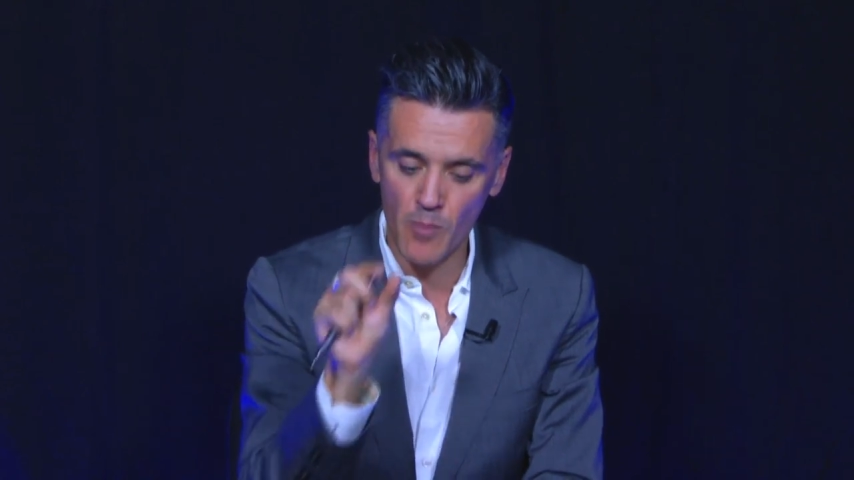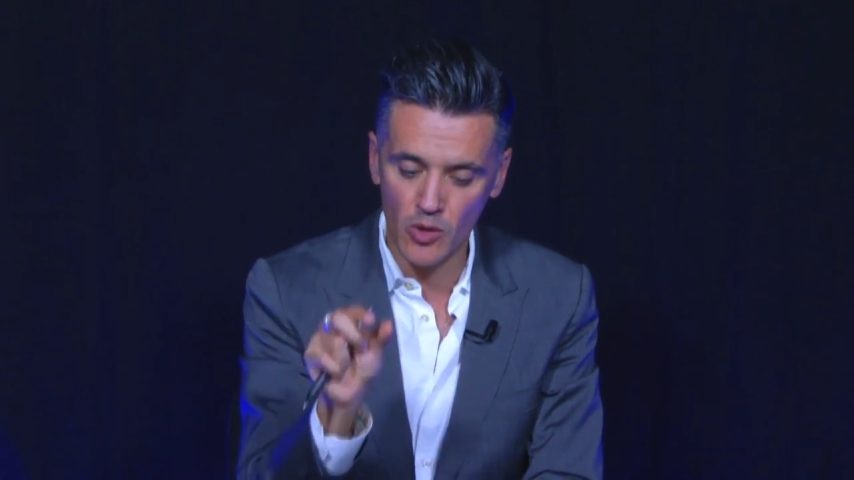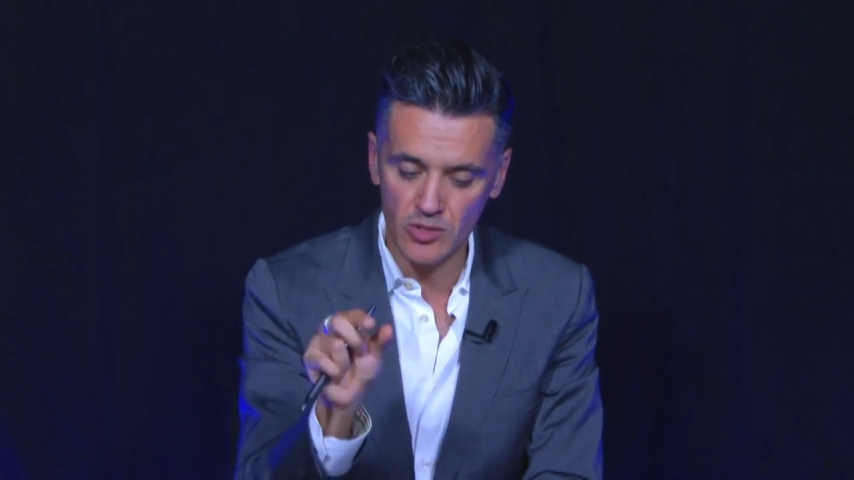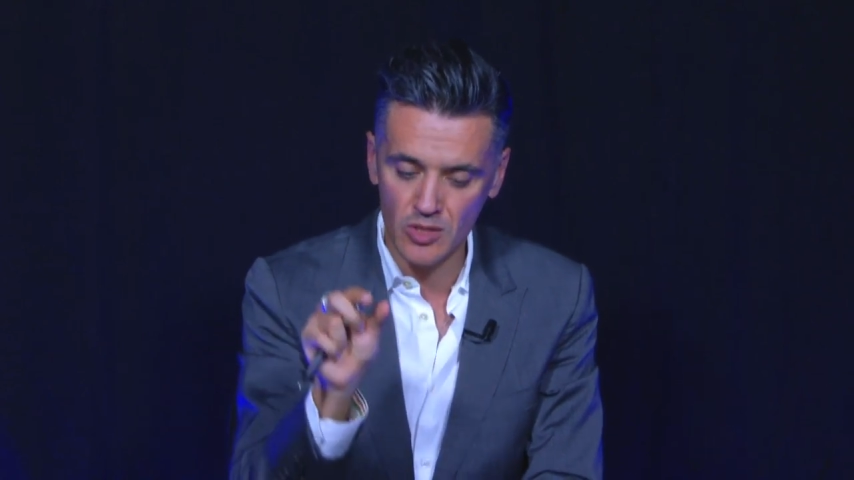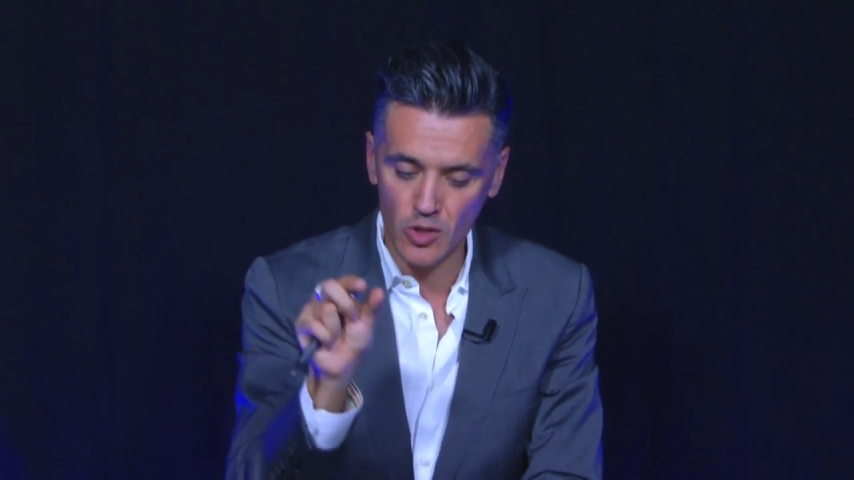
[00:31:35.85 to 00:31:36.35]

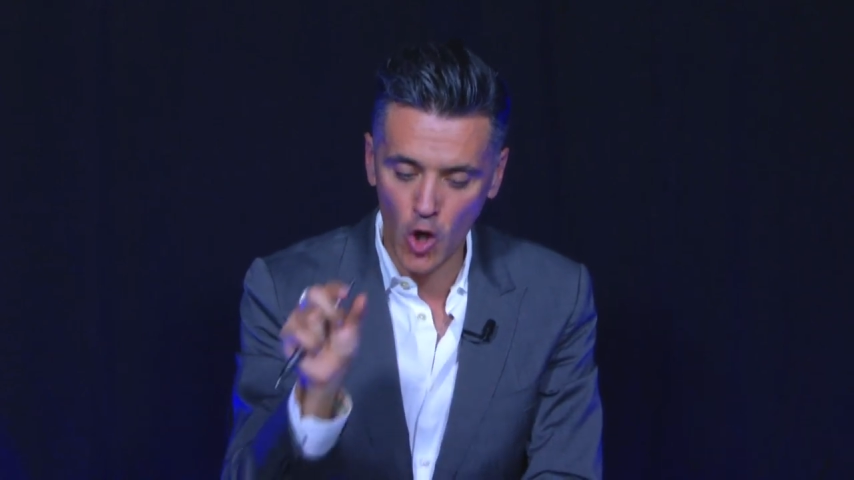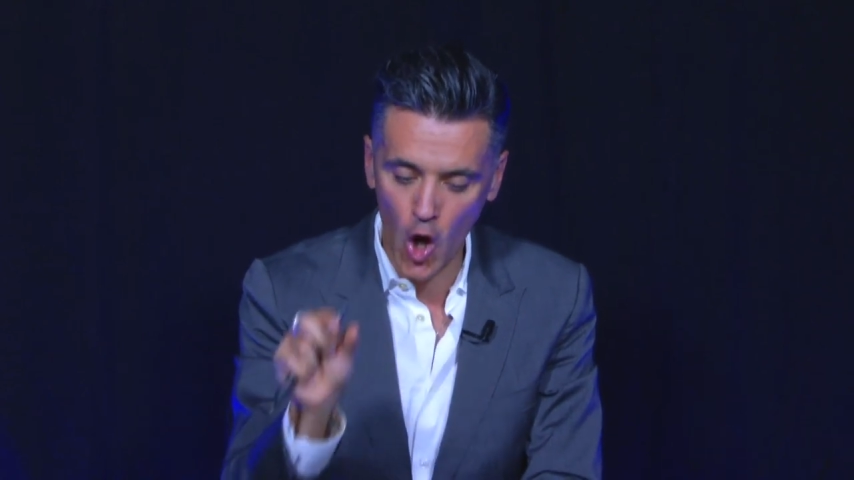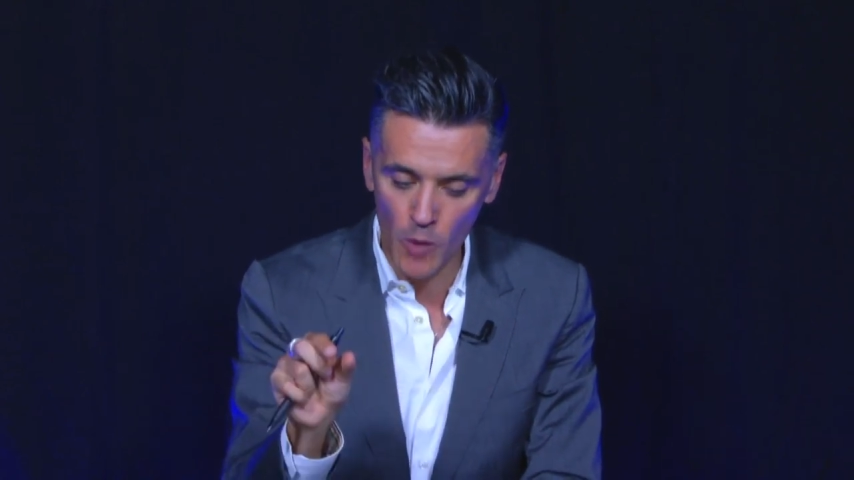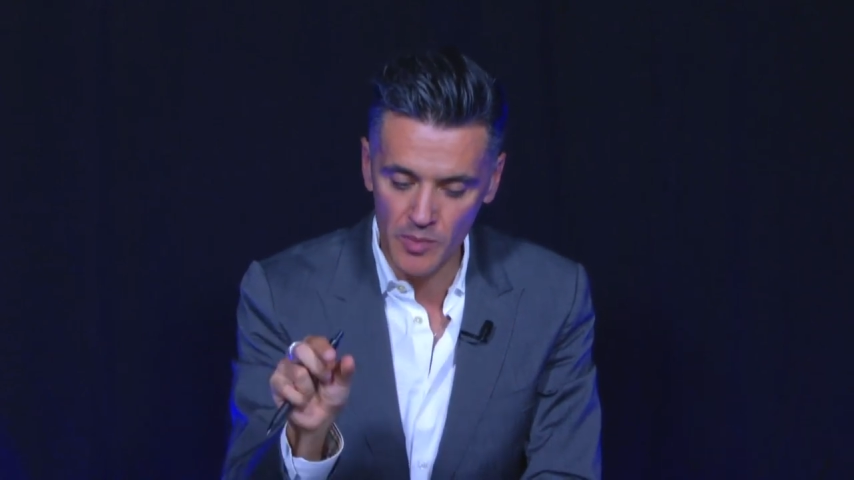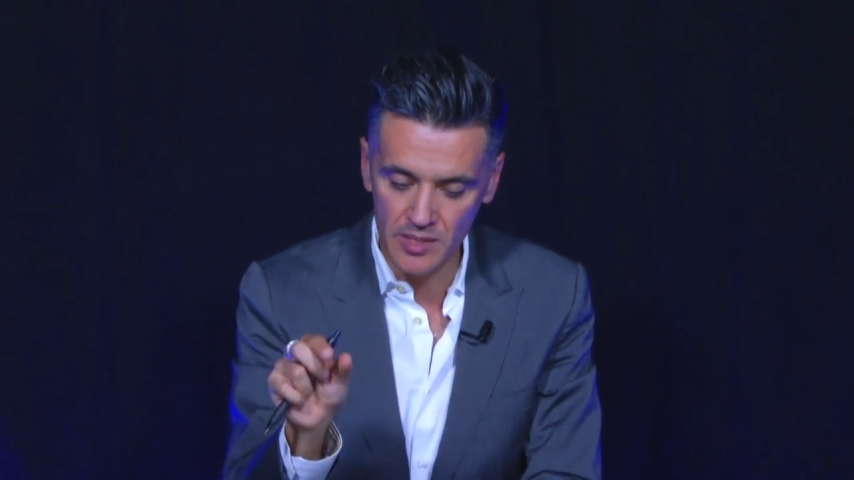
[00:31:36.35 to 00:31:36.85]
most
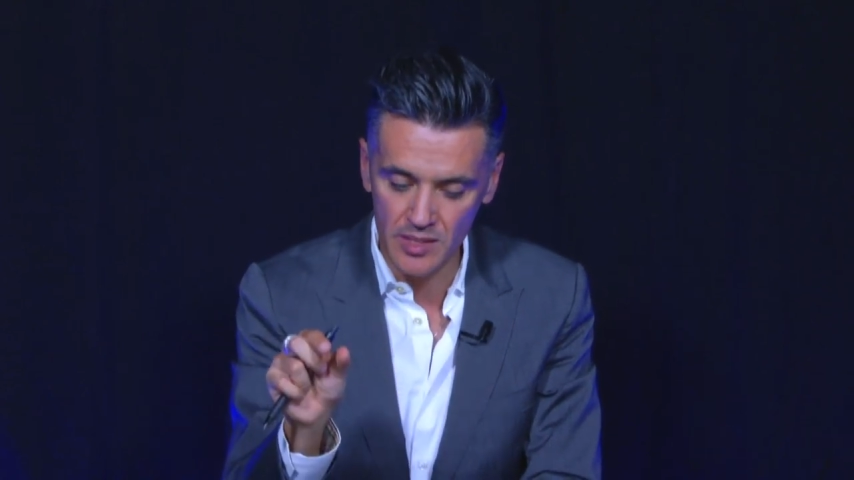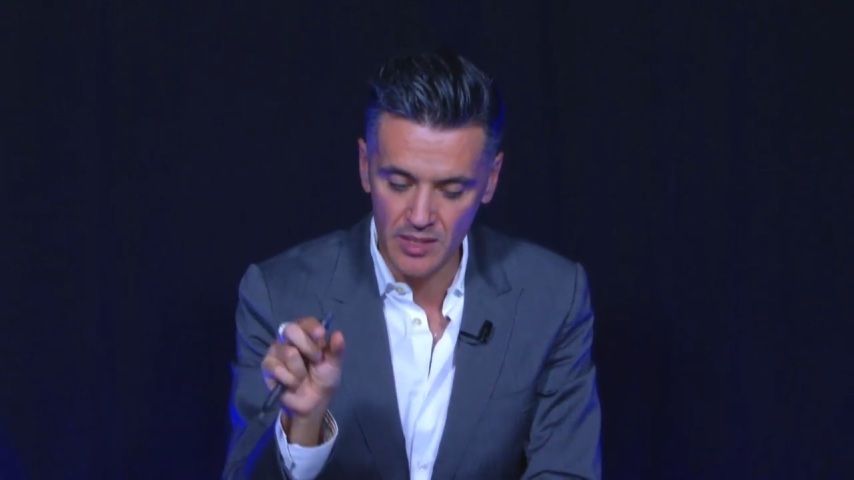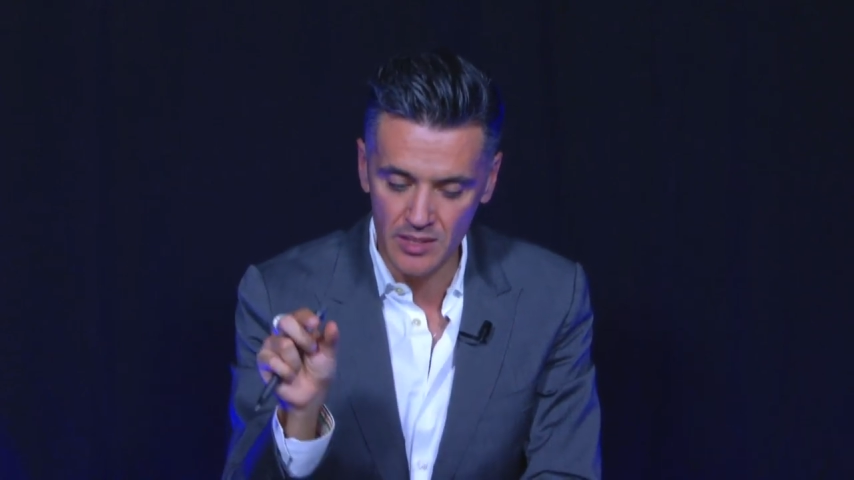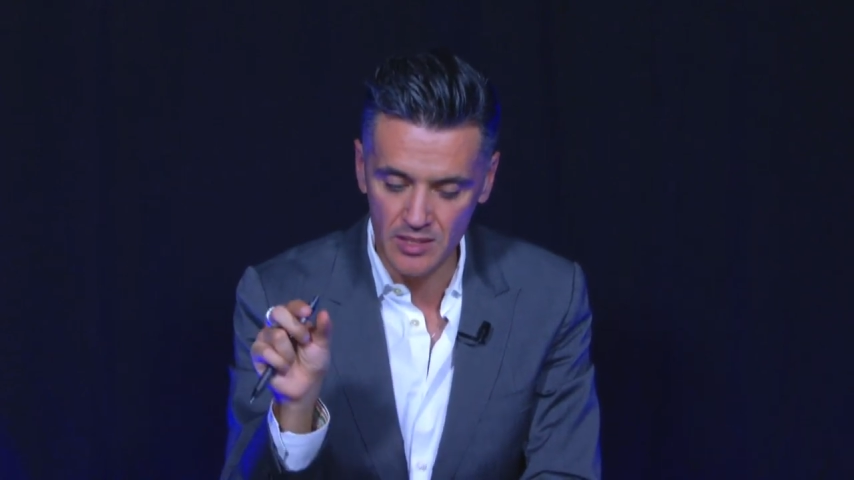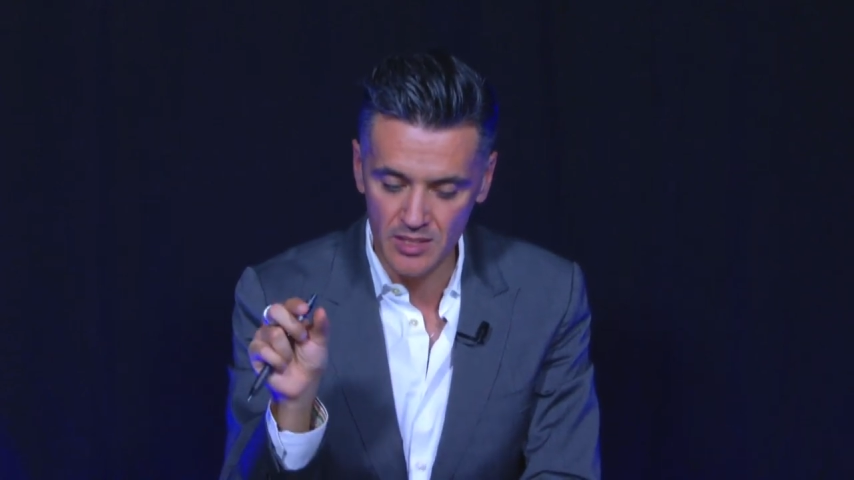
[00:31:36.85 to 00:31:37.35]
common